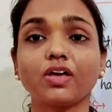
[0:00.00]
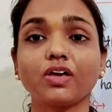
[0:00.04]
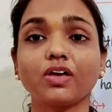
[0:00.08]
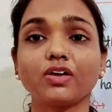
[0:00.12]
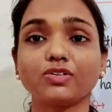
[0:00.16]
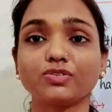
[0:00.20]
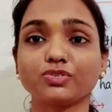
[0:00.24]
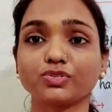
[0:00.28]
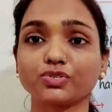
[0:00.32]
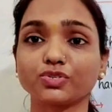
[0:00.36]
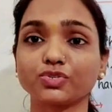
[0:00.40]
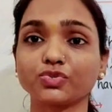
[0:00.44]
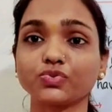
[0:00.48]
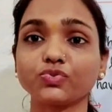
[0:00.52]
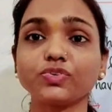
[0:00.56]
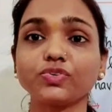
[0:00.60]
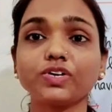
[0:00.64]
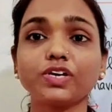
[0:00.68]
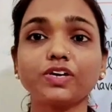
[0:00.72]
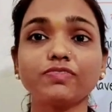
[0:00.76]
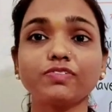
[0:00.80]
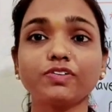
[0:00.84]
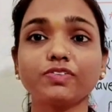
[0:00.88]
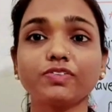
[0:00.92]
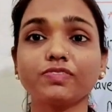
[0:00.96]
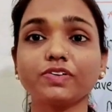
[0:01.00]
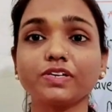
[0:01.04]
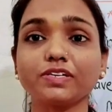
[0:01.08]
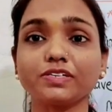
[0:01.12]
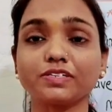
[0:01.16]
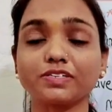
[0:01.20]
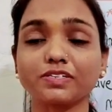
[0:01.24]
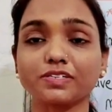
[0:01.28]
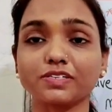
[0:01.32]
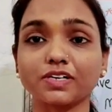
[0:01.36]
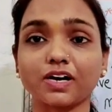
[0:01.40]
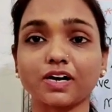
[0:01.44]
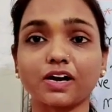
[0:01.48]
So today we will
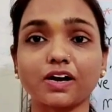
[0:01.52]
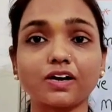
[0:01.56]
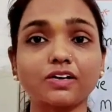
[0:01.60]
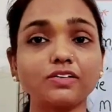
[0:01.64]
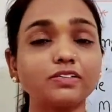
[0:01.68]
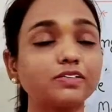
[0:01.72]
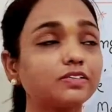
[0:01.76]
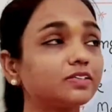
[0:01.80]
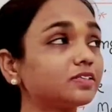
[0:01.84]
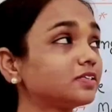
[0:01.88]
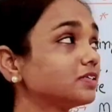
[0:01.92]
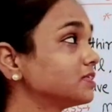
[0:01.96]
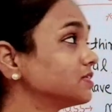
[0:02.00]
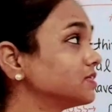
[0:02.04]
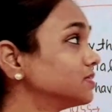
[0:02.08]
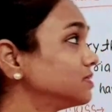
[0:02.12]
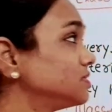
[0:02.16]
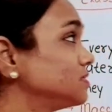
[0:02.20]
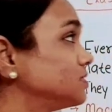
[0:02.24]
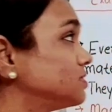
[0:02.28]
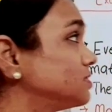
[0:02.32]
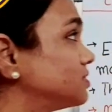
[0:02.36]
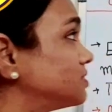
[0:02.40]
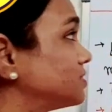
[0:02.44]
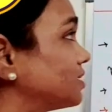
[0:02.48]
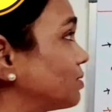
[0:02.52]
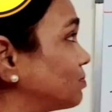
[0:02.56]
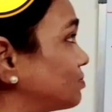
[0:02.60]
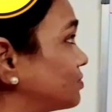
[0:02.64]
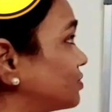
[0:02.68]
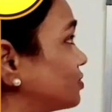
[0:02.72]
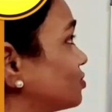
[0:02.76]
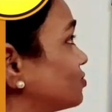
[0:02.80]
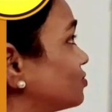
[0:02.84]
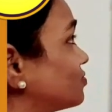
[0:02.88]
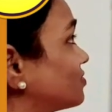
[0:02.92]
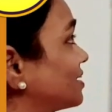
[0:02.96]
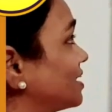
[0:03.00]
start the chapter
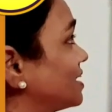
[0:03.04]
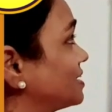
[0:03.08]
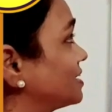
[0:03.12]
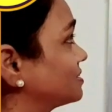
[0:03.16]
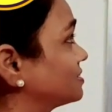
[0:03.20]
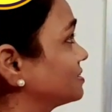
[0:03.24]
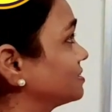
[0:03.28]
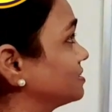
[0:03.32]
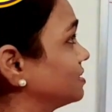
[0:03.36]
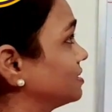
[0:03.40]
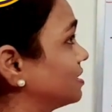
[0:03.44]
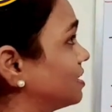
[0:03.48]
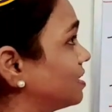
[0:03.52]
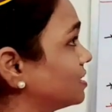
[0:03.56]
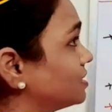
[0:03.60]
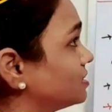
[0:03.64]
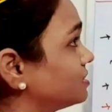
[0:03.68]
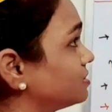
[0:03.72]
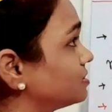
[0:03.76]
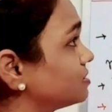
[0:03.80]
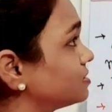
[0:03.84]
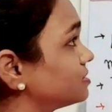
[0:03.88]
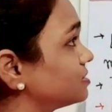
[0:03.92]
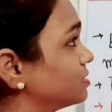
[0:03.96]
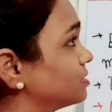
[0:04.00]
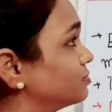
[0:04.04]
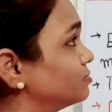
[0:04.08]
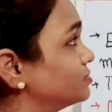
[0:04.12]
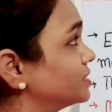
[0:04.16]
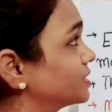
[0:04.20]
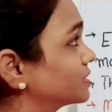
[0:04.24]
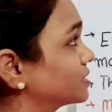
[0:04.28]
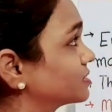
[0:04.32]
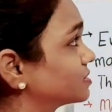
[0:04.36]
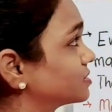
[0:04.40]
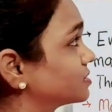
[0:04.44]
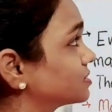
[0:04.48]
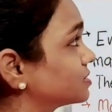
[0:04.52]
of class 9th
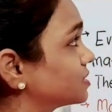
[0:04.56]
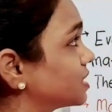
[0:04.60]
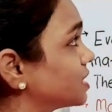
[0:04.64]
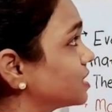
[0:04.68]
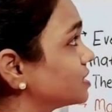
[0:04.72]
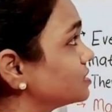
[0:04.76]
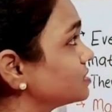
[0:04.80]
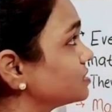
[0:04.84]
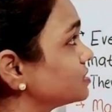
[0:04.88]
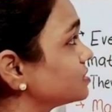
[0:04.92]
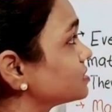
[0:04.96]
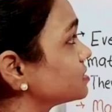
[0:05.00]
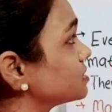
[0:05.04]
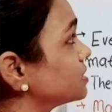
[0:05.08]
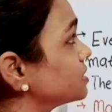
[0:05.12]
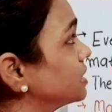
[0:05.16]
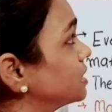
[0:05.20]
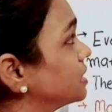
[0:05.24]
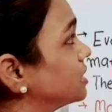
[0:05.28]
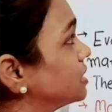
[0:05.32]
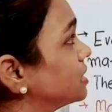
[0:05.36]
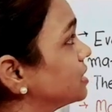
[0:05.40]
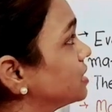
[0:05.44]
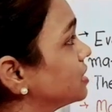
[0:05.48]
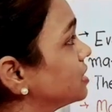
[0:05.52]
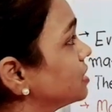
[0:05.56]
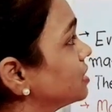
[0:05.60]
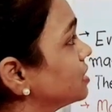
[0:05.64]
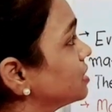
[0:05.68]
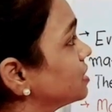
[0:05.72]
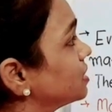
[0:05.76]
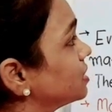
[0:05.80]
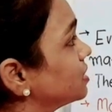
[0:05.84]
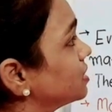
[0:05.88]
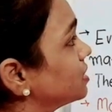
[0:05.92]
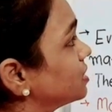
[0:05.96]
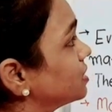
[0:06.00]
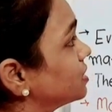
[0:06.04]
subject science,
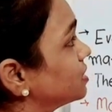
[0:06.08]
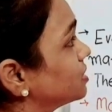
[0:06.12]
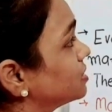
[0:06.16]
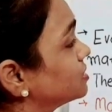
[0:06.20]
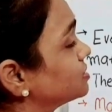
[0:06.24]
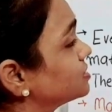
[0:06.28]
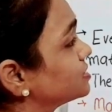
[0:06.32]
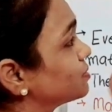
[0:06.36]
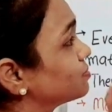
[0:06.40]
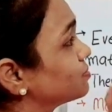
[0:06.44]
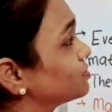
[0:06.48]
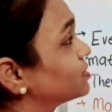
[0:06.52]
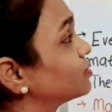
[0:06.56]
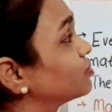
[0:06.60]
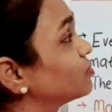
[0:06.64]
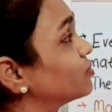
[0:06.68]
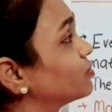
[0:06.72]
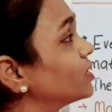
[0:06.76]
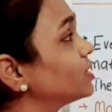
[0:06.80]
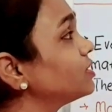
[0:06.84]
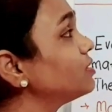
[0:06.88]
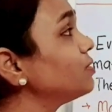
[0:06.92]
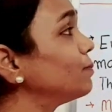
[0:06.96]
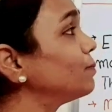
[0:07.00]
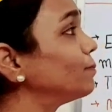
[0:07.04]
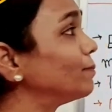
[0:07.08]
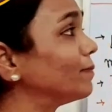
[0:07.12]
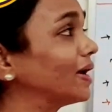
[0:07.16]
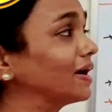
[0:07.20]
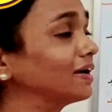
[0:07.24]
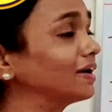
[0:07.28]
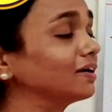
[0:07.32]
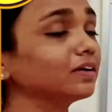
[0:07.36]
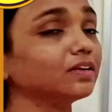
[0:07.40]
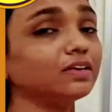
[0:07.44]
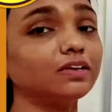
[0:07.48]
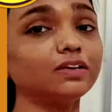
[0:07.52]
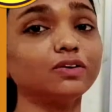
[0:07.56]
chapter 1,
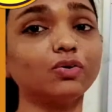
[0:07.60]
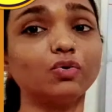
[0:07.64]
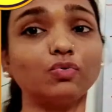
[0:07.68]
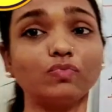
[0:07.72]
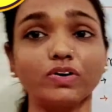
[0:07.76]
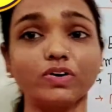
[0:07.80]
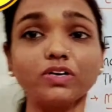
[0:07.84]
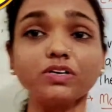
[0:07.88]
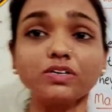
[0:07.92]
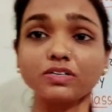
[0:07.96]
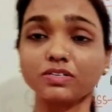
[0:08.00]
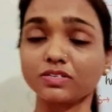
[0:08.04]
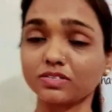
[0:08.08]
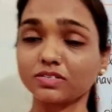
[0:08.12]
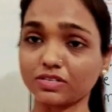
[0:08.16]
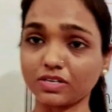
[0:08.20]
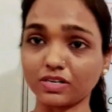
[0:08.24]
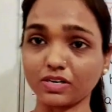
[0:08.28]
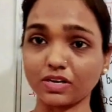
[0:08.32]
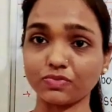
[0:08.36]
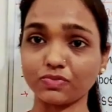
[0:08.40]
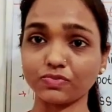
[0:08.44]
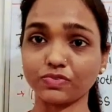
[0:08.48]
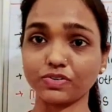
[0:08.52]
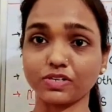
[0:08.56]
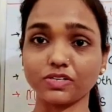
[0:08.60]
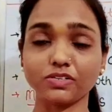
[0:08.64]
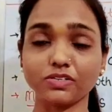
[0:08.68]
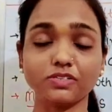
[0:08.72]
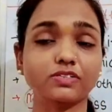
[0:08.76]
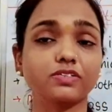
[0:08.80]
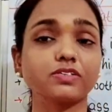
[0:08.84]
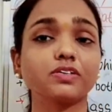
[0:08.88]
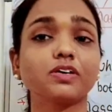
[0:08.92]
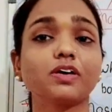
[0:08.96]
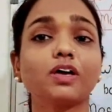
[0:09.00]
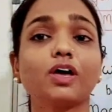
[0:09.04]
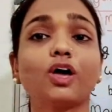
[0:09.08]
matter in our
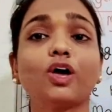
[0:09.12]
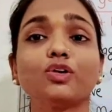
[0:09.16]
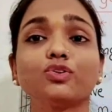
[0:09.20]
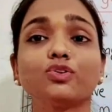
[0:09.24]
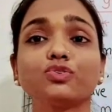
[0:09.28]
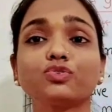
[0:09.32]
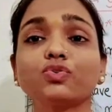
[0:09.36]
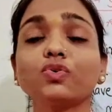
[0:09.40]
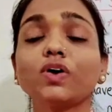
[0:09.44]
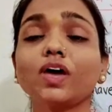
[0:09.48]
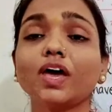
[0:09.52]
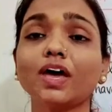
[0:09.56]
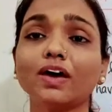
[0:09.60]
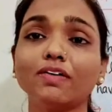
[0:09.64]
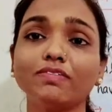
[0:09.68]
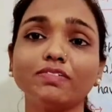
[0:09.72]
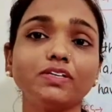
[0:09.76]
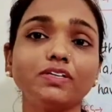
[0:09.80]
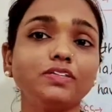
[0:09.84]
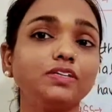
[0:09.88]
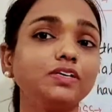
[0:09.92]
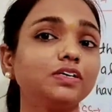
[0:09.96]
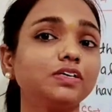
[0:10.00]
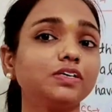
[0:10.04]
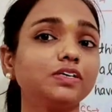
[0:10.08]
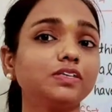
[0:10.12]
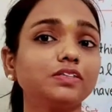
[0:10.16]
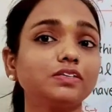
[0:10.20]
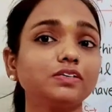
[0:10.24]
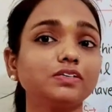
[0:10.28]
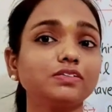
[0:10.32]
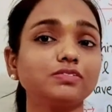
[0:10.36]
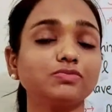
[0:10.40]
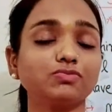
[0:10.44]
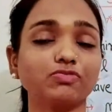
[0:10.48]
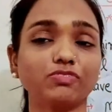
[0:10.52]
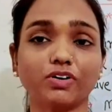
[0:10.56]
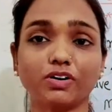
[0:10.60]
surroundings. So everything in
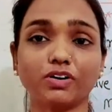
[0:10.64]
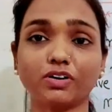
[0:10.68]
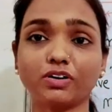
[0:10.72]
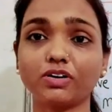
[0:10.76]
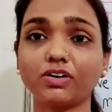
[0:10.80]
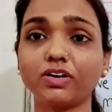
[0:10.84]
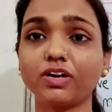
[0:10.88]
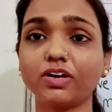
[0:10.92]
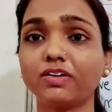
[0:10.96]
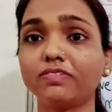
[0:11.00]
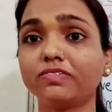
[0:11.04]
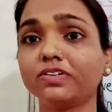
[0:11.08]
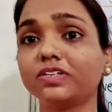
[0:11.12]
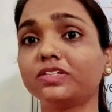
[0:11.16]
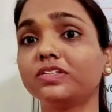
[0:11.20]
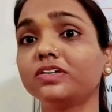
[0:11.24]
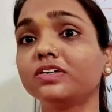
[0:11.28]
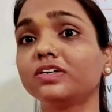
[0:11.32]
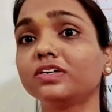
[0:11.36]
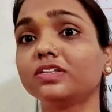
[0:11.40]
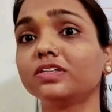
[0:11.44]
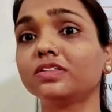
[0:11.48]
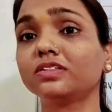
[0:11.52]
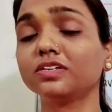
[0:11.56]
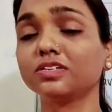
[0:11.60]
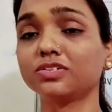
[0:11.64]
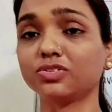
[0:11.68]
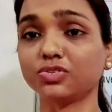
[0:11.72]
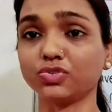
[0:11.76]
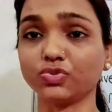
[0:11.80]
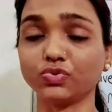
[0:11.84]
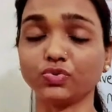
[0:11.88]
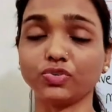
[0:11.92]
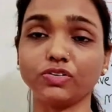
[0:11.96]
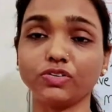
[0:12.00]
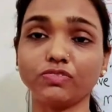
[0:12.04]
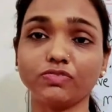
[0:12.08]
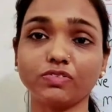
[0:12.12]
this world, everything in this
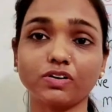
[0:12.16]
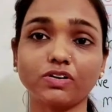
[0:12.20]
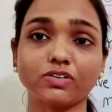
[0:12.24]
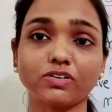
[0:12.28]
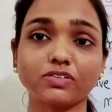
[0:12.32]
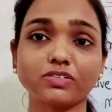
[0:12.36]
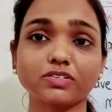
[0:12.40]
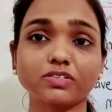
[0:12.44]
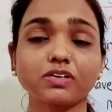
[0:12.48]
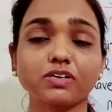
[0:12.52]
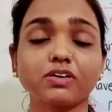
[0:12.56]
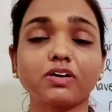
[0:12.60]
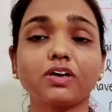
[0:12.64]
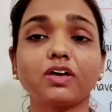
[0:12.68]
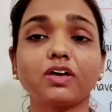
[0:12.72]
universe